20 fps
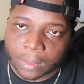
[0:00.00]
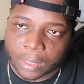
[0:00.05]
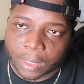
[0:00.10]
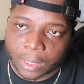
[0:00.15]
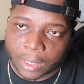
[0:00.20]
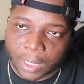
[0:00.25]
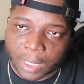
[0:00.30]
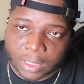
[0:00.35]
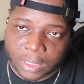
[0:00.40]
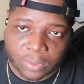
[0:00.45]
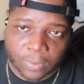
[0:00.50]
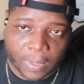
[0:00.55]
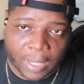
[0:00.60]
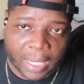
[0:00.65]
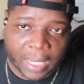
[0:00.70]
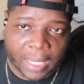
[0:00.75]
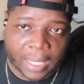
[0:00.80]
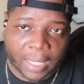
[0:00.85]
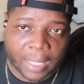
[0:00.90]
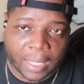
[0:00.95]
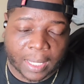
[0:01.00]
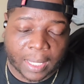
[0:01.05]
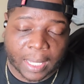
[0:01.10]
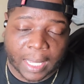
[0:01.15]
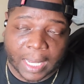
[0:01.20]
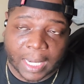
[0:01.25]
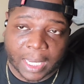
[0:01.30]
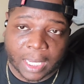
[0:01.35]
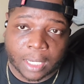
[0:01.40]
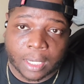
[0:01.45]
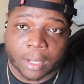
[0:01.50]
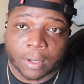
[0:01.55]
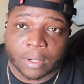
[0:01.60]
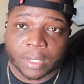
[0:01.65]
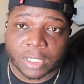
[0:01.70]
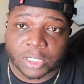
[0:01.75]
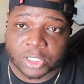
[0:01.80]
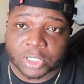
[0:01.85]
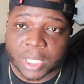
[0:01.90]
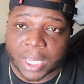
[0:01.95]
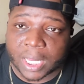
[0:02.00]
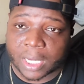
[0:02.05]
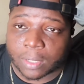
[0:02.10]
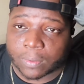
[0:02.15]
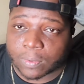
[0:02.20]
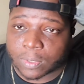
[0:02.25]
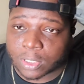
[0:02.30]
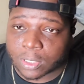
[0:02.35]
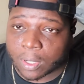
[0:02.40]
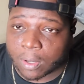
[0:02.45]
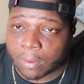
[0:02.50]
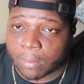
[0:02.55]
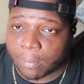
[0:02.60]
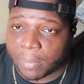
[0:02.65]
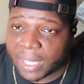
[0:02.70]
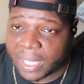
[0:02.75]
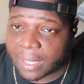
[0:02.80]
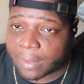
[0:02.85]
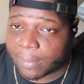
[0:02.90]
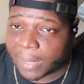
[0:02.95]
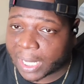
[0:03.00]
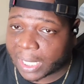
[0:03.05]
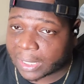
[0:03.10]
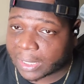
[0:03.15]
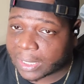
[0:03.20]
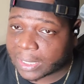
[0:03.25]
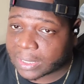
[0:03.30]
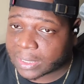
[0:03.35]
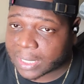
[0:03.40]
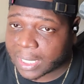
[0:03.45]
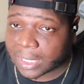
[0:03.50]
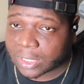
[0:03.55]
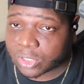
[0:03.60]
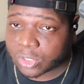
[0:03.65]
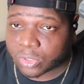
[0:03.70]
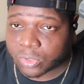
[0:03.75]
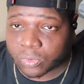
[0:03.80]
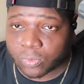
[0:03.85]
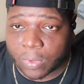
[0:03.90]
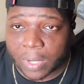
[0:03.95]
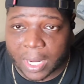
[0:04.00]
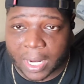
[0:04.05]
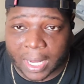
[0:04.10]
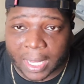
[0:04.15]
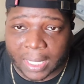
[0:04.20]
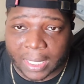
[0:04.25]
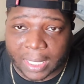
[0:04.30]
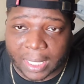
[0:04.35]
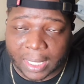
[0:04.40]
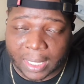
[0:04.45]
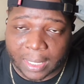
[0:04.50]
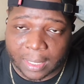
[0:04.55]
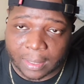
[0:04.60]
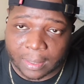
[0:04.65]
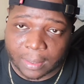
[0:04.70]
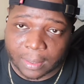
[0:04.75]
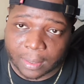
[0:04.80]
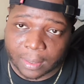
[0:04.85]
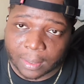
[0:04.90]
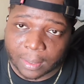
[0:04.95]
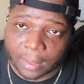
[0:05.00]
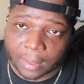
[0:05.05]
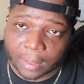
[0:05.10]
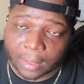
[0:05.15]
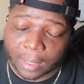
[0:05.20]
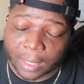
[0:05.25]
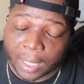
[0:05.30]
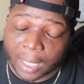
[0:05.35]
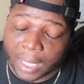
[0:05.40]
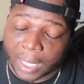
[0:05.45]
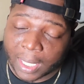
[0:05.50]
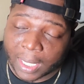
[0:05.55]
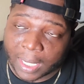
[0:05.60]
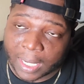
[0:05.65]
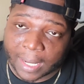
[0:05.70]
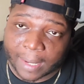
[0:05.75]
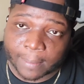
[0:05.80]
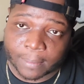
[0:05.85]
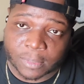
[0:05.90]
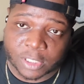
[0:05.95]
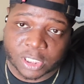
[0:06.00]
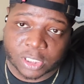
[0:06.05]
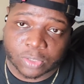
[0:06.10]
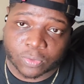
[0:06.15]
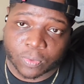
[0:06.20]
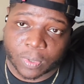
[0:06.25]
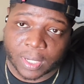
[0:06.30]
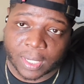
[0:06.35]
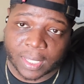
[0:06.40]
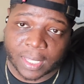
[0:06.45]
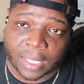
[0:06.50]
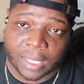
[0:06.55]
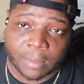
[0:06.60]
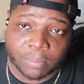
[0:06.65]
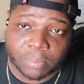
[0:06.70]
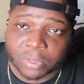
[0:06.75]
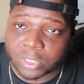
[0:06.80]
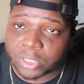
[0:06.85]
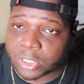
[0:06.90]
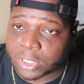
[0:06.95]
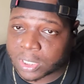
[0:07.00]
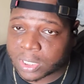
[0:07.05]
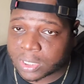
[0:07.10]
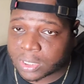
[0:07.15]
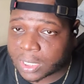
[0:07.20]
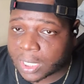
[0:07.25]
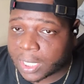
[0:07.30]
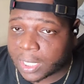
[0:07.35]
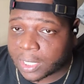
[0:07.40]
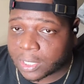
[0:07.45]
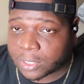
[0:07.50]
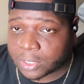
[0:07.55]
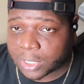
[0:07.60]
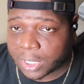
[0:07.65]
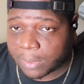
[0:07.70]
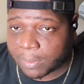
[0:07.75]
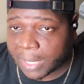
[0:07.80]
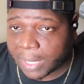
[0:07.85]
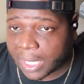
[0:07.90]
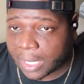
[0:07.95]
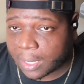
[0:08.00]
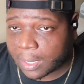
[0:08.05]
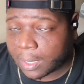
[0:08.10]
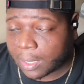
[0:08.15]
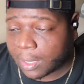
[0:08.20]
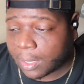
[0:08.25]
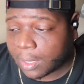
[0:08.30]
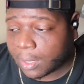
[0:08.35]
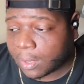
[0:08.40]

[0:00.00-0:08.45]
And that's why I didn't know this channel was going to be about this. I swear I did. And I just want to keep pushing this energy, man.